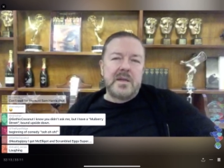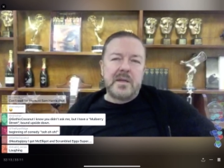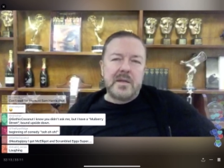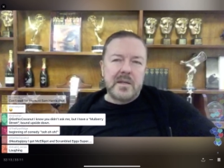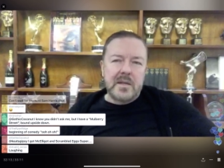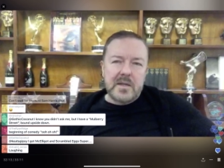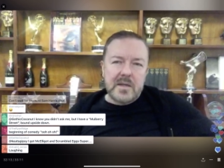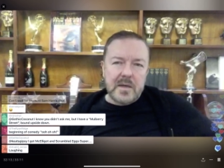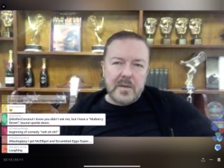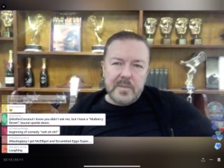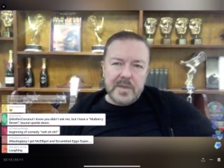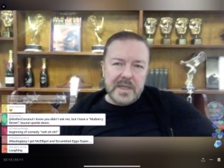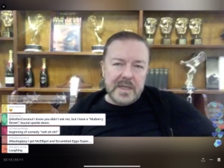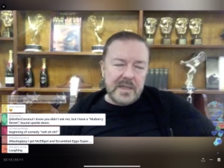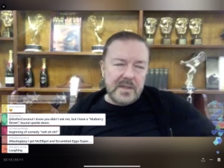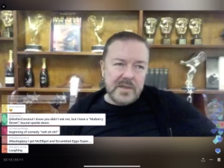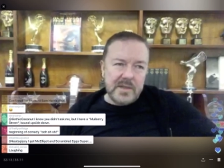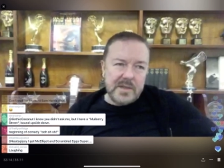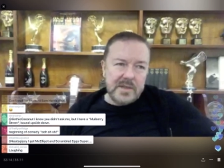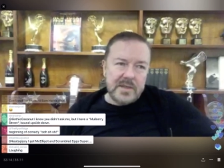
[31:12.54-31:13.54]
Comedy
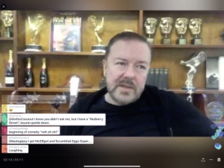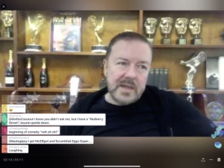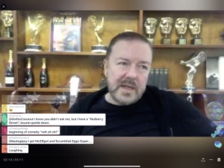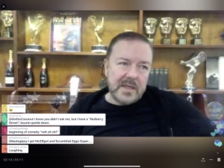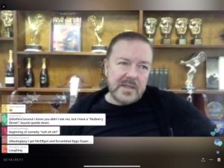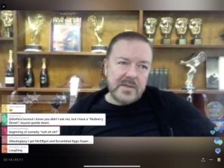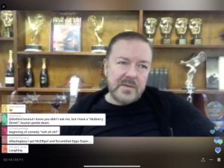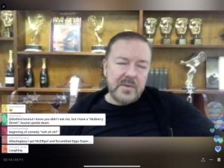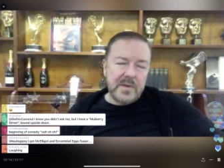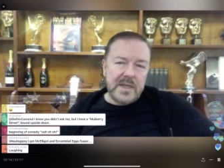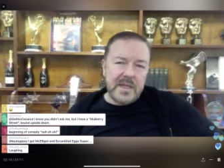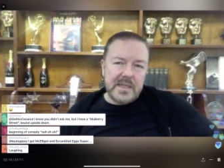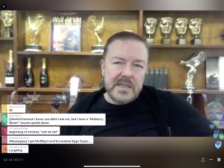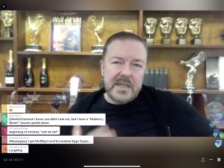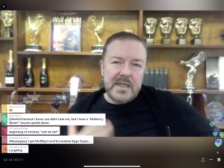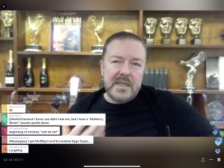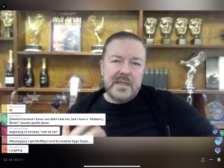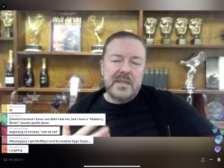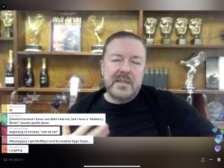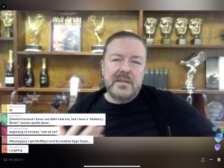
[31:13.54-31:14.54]
just has to
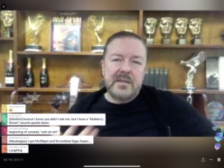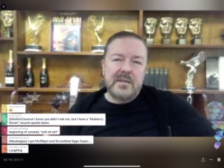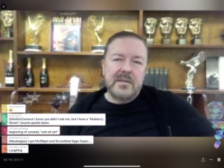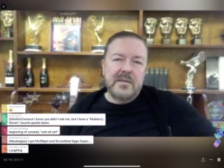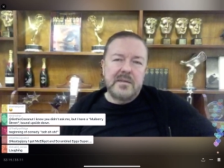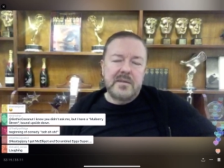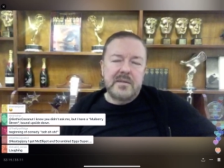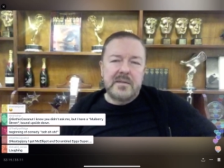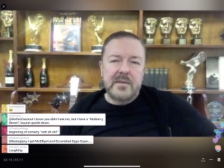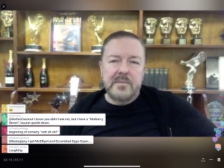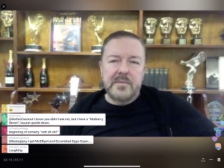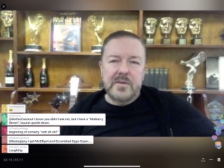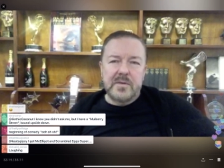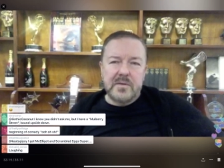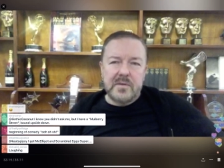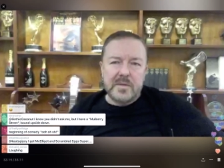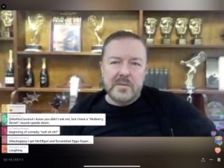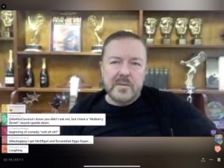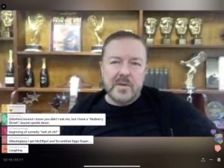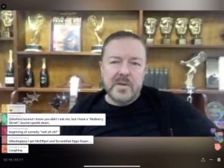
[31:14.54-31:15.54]
elicit some sort
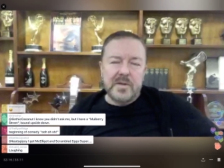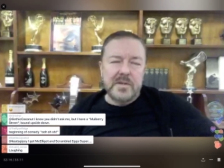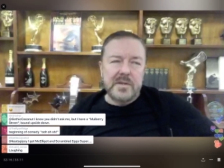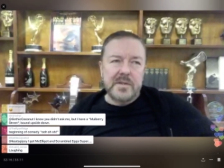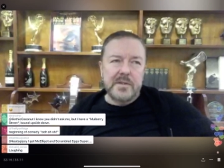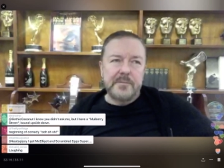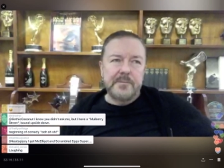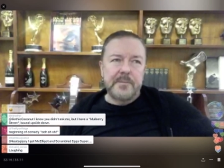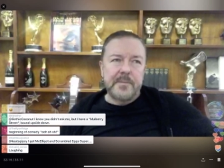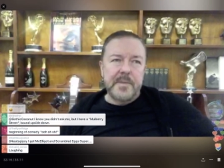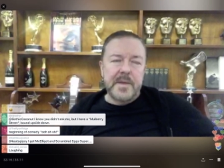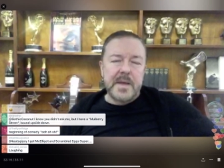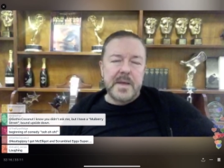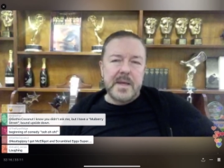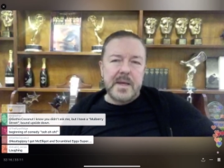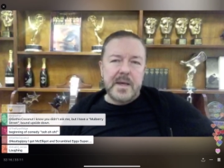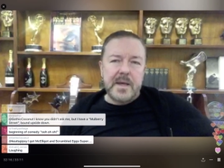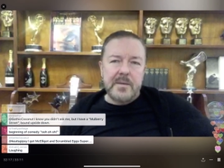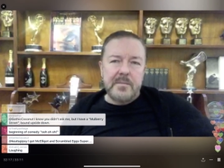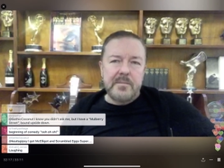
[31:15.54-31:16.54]
of response.
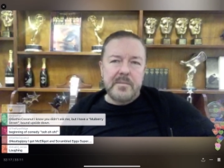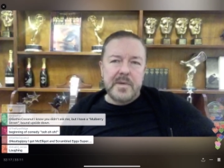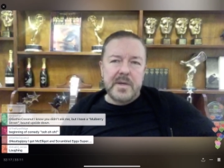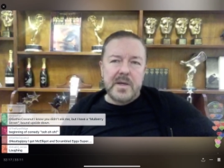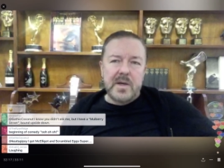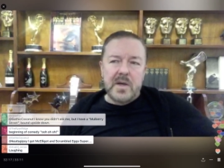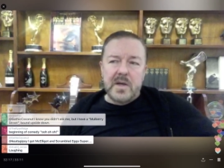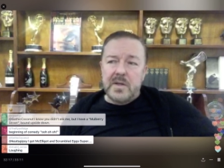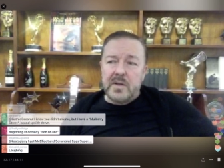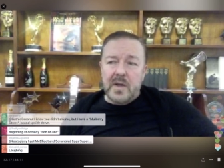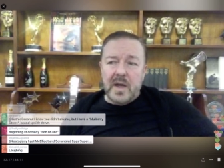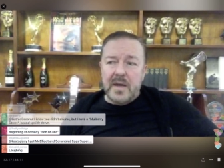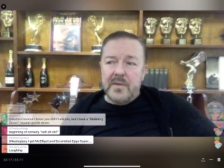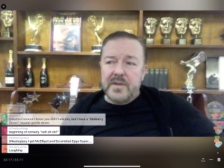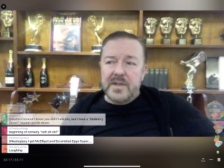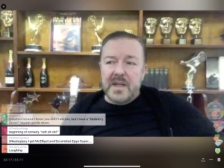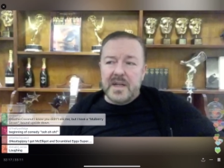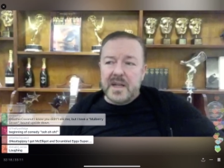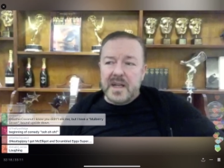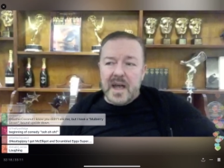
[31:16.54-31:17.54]
Not even
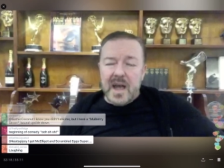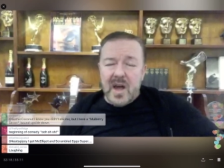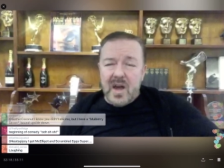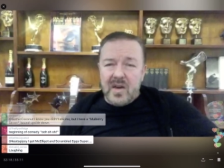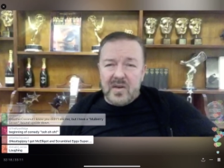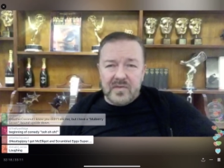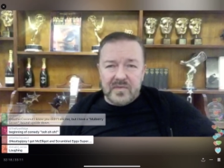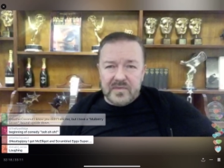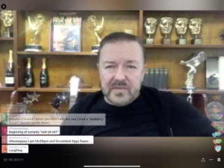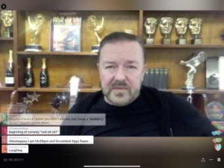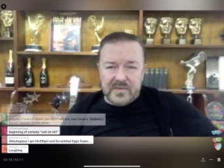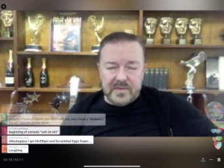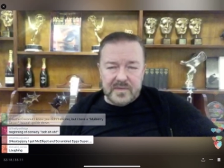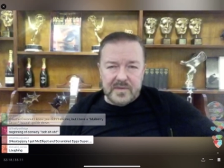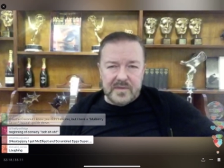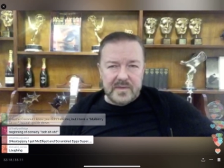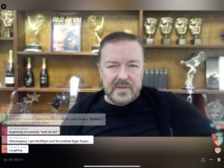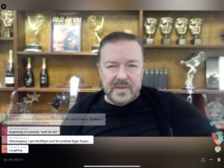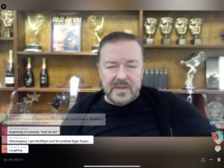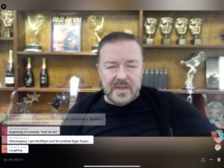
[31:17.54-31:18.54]
a laugh.
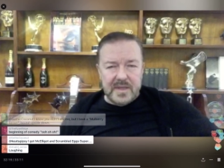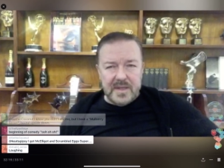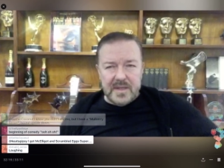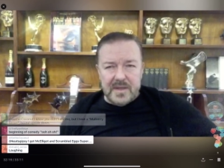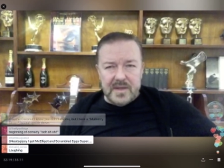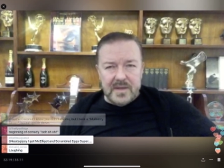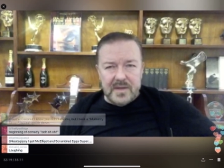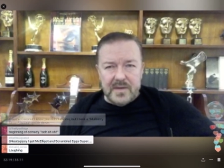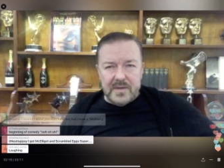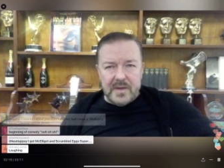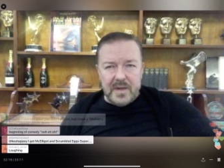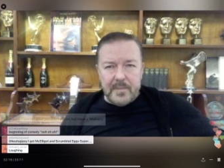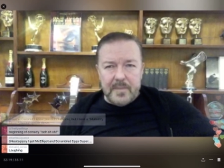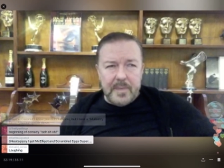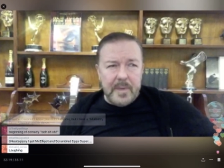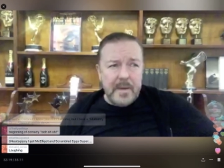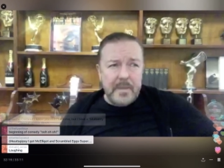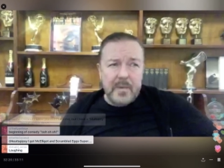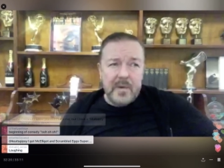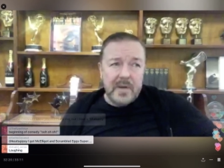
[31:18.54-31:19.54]

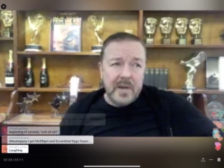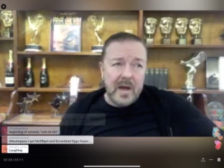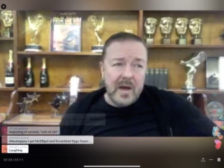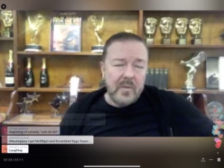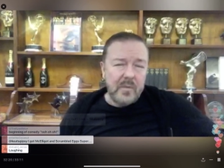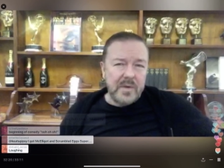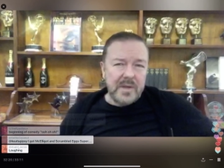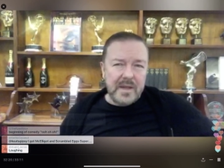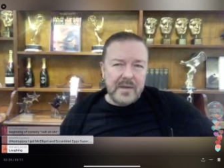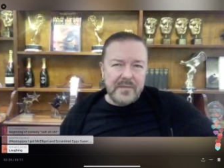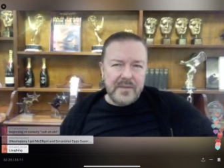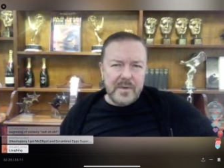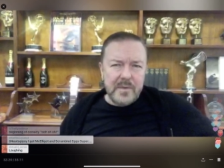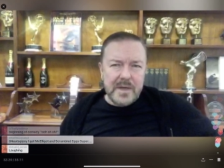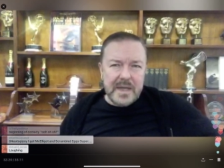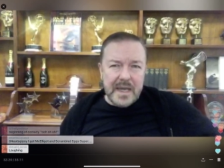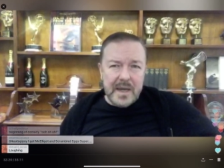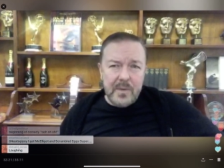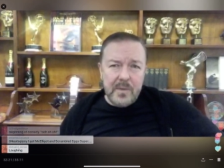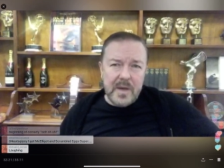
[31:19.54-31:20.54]
People laugh when they feel
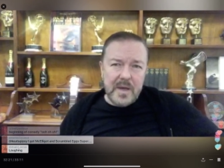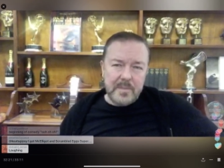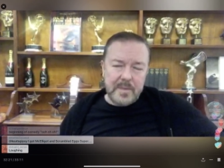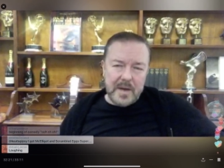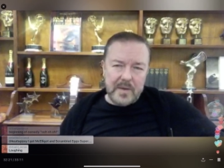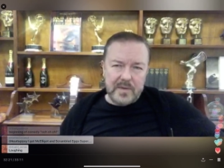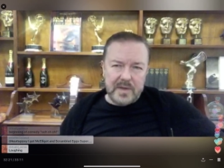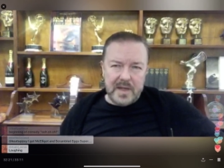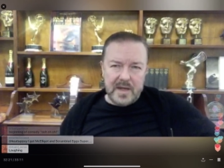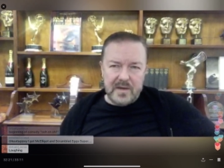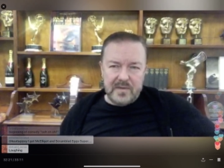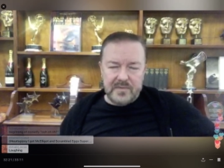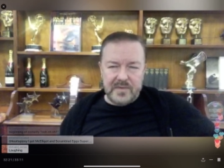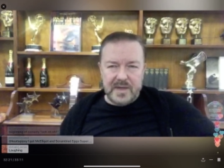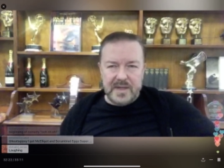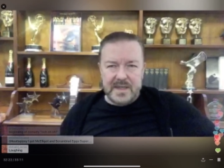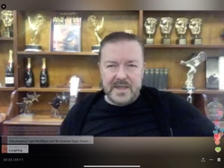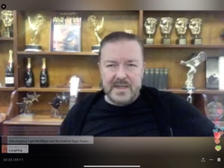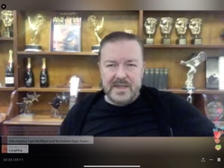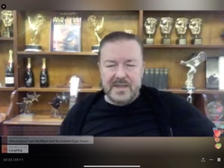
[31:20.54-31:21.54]
guilty about laughing.
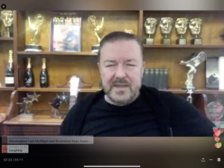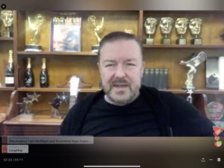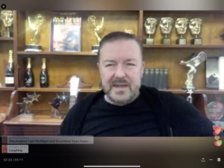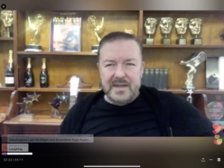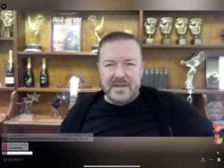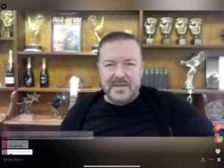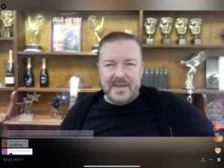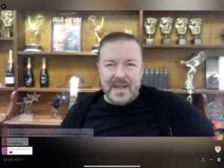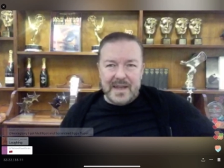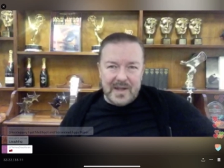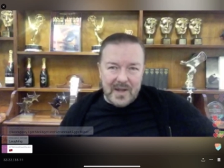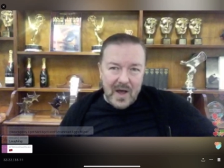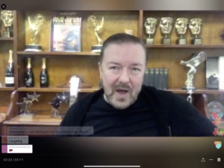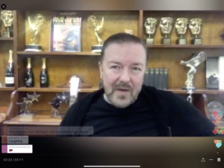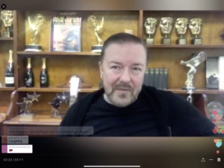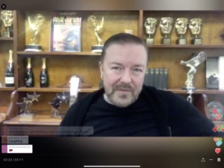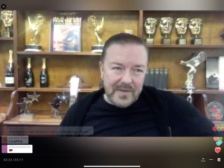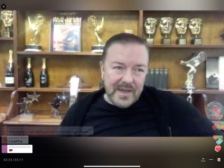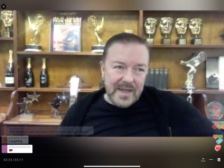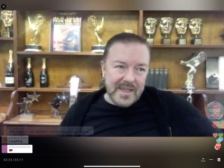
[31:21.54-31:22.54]
They're
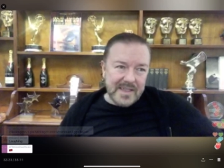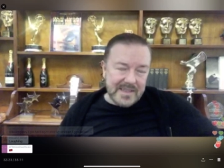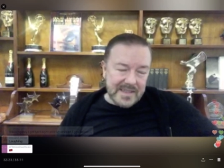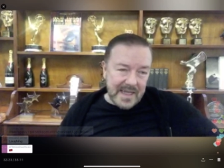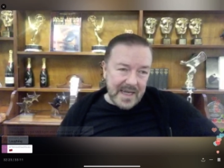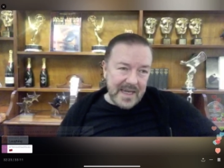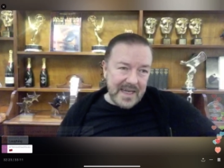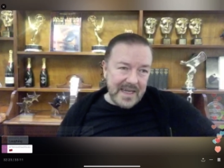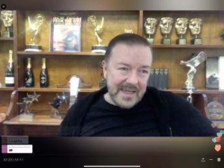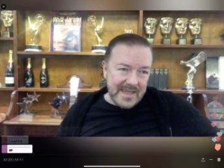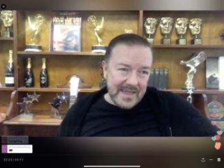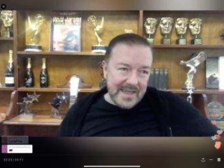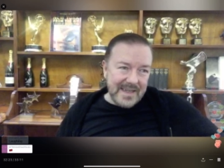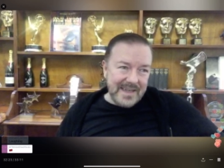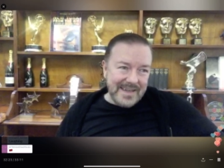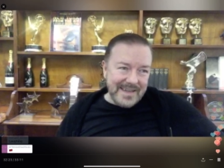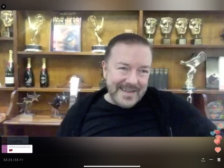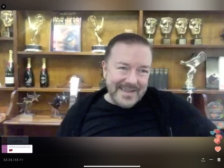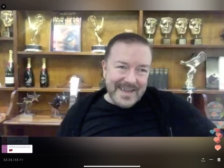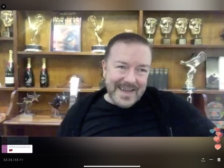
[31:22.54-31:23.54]
laughing because they
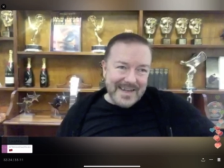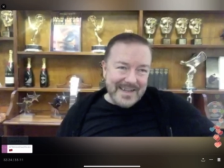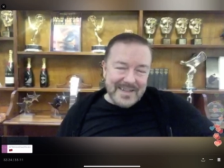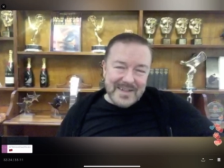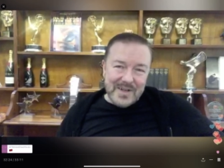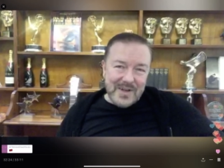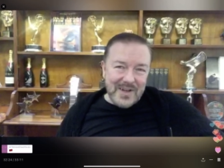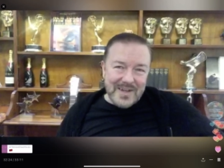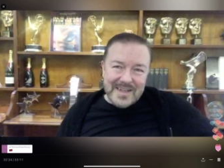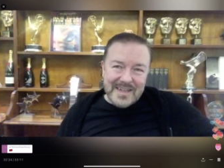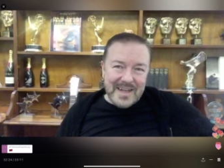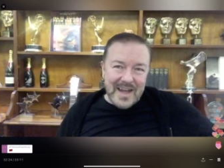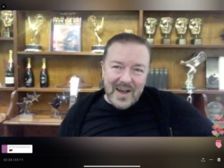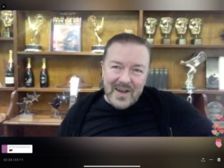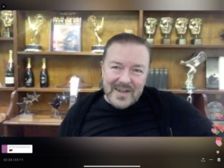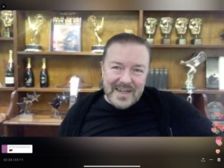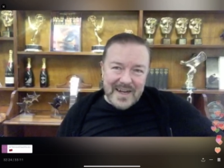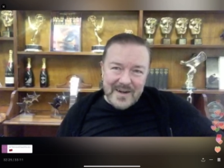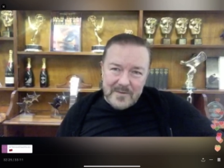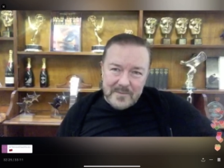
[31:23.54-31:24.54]
can't
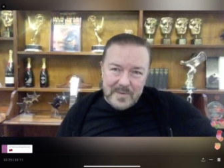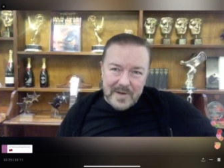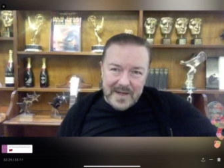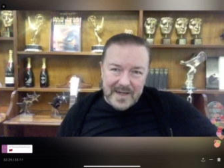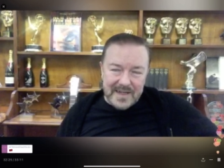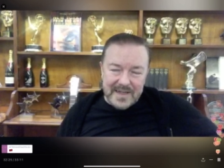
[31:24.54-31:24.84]
help it.